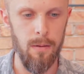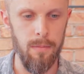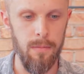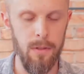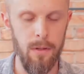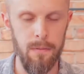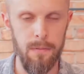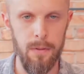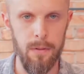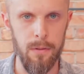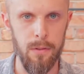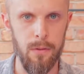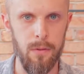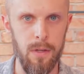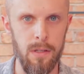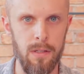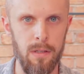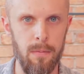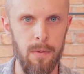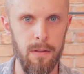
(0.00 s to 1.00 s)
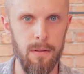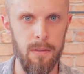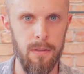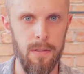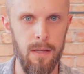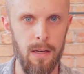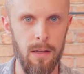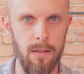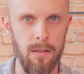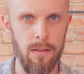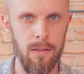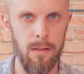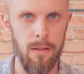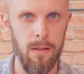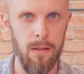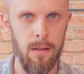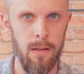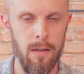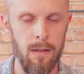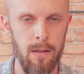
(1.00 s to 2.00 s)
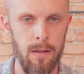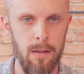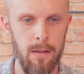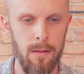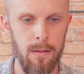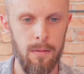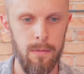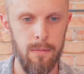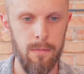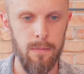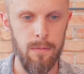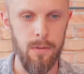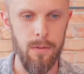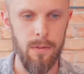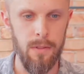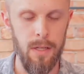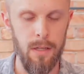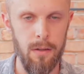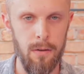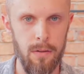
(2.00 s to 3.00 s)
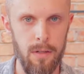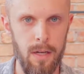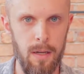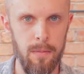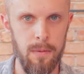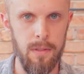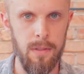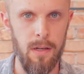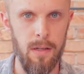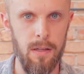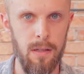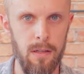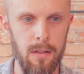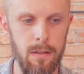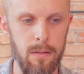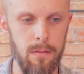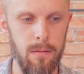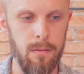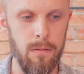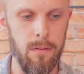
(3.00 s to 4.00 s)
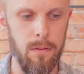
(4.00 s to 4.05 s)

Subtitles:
Don't feel stressed about the test. Just take your time studying,